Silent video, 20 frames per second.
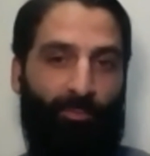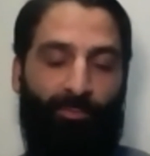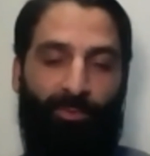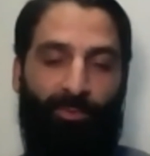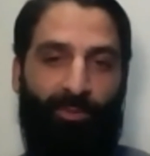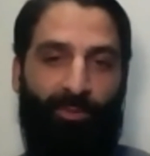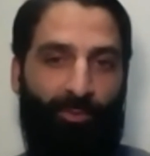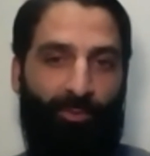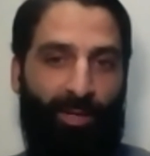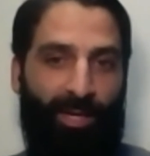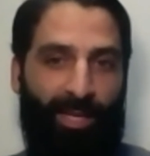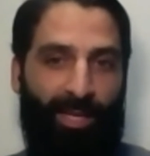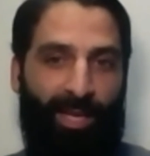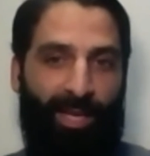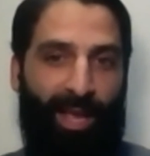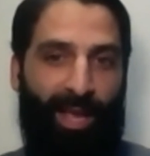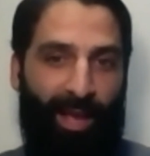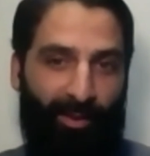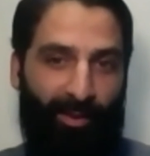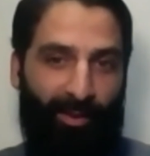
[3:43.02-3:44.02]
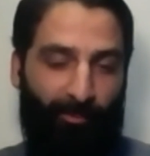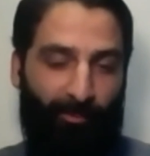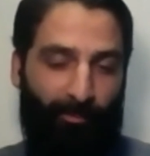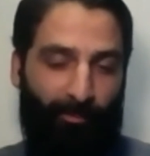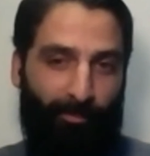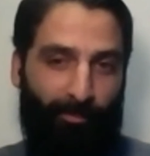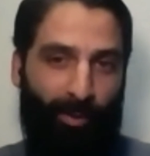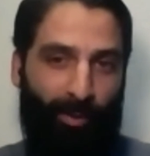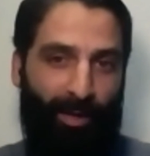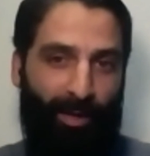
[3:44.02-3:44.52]
really
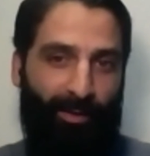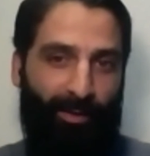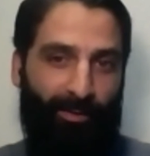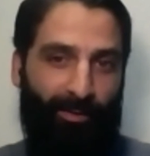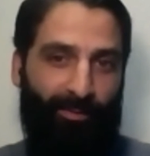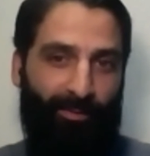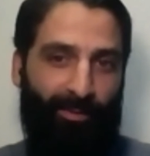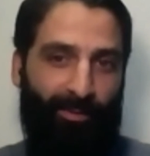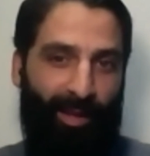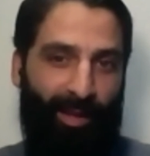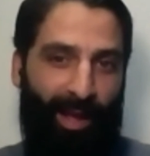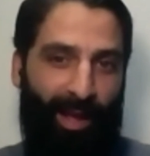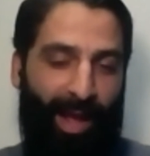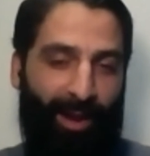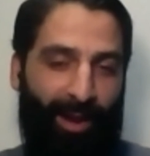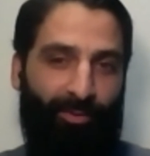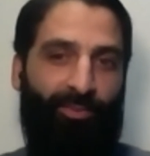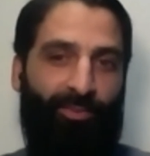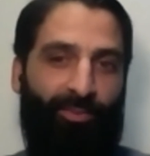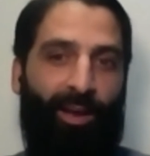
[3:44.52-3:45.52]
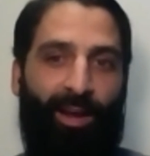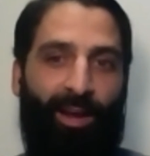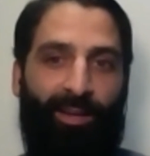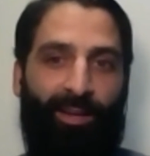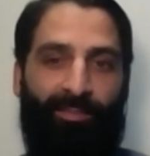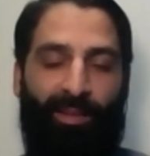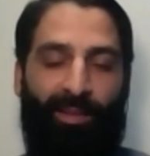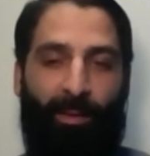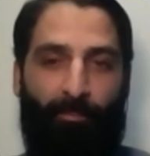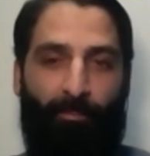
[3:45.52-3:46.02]

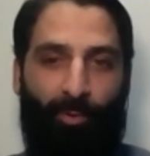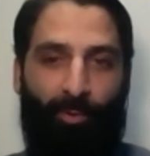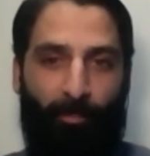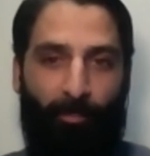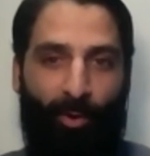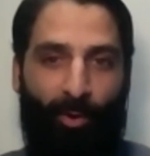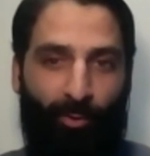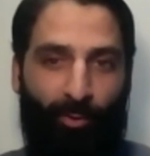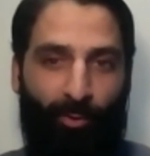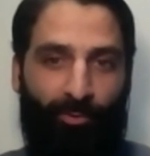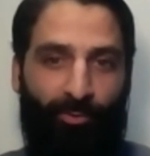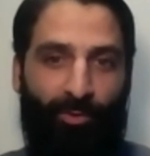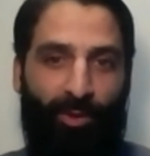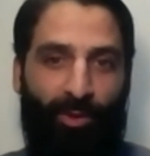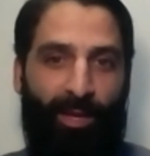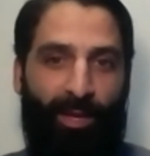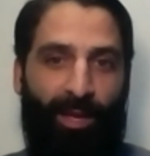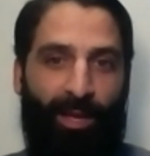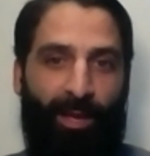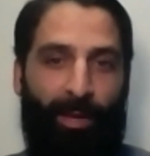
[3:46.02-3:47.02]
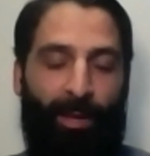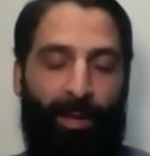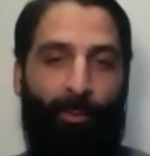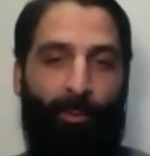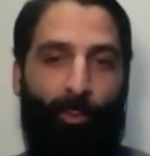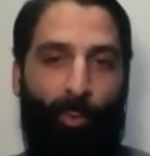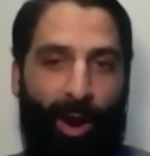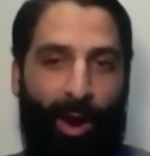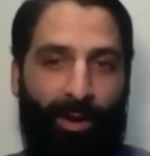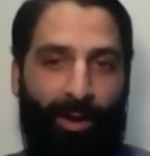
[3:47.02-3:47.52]
advertise and promote a
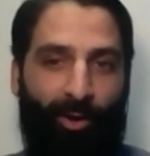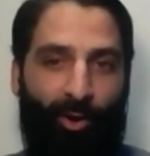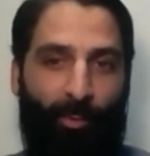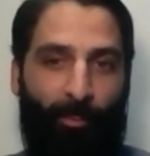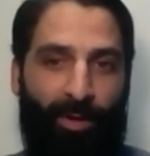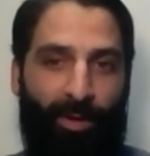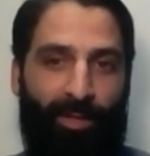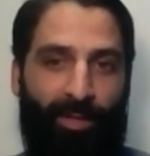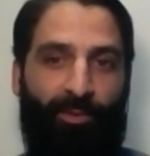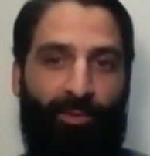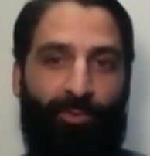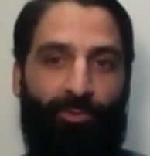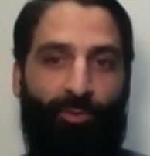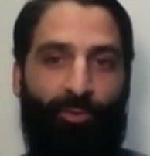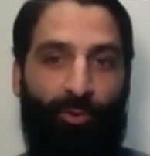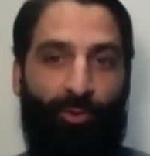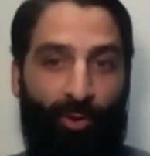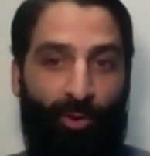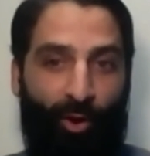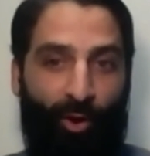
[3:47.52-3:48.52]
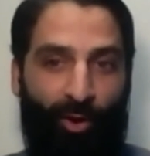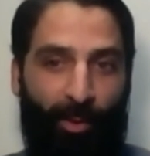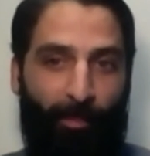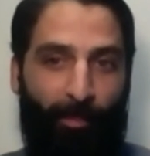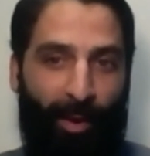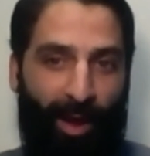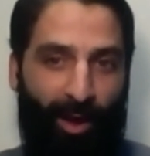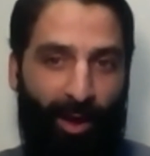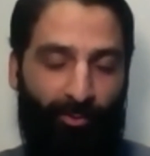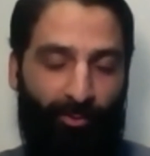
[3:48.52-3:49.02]
wider community to learn
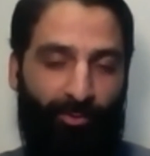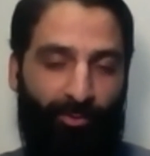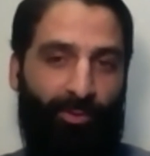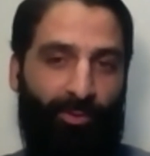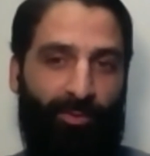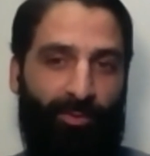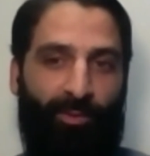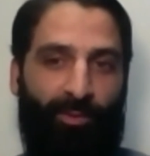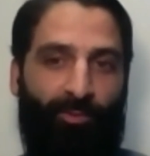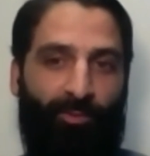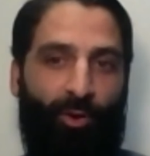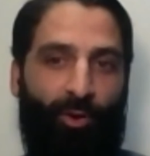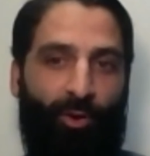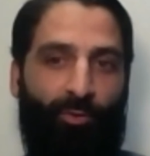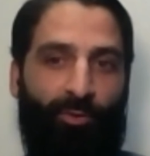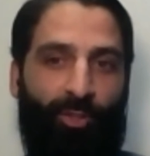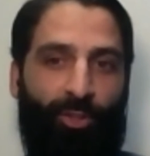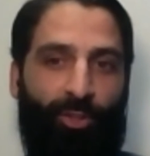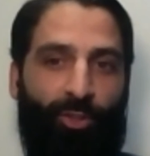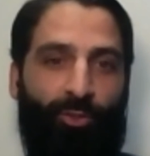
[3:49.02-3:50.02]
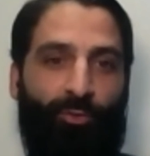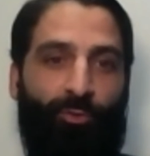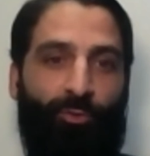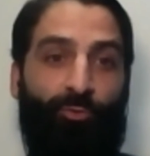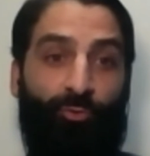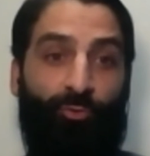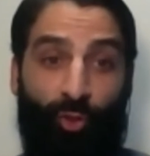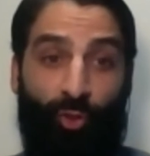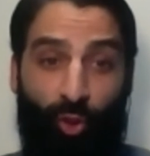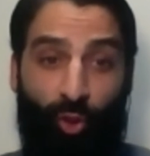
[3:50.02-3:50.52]
about the zone issue,
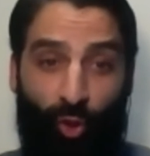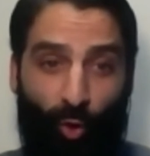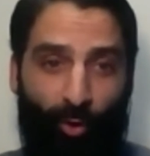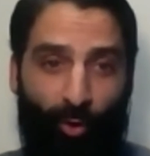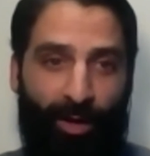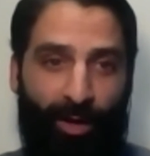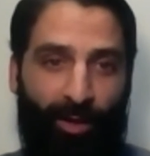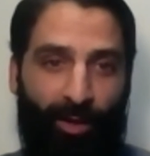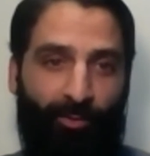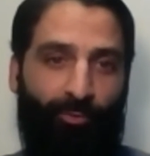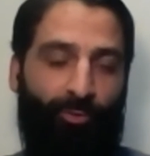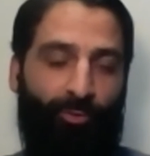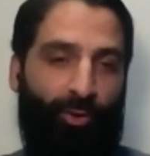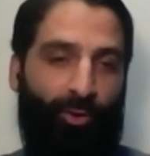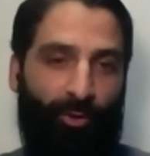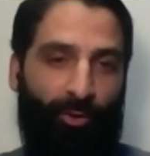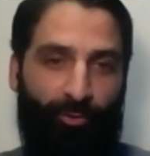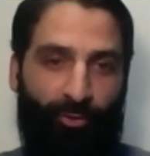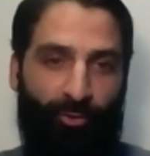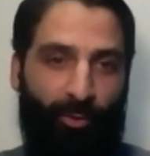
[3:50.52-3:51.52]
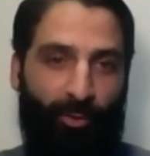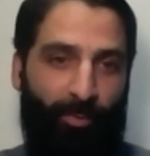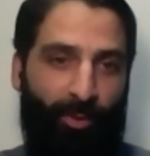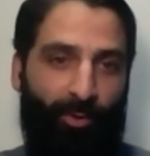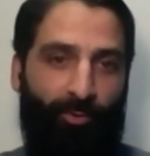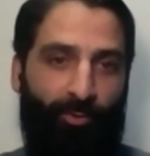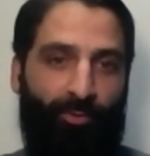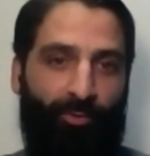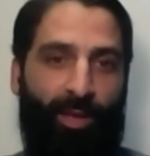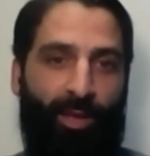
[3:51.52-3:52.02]
to join us, to
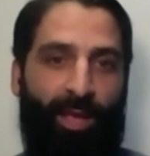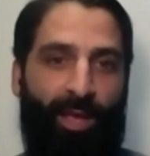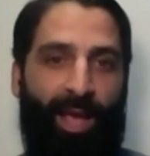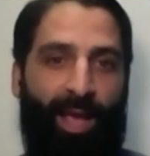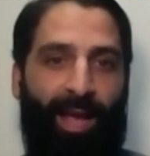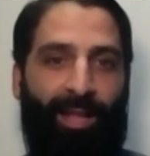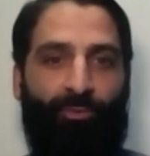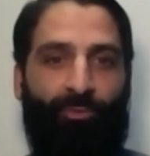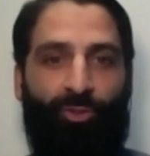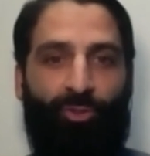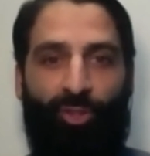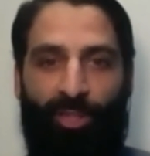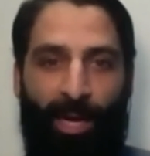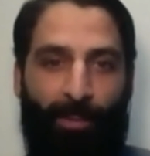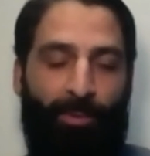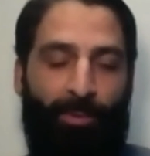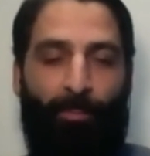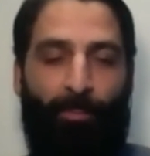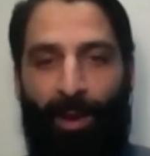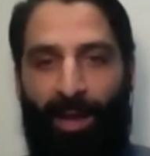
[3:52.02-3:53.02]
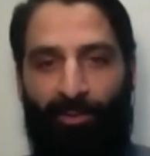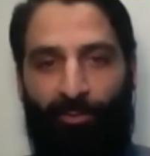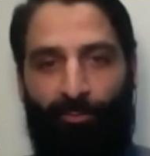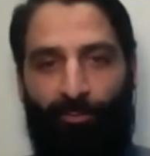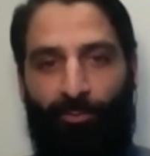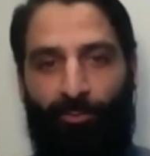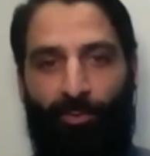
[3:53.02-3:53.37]
contribute, and to shape the path